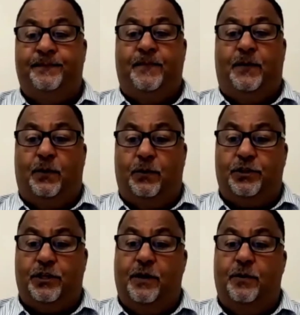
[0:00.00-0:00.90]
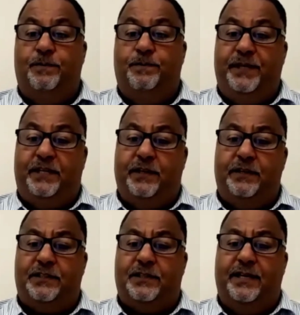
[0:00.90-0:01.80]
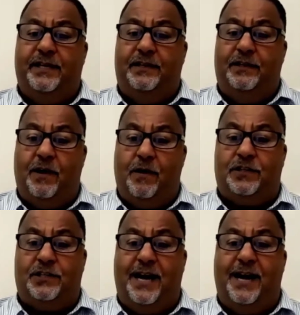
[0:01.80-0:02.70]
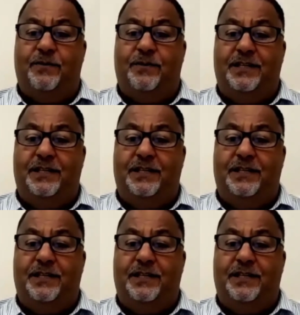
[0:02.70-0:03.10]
also, because it locks down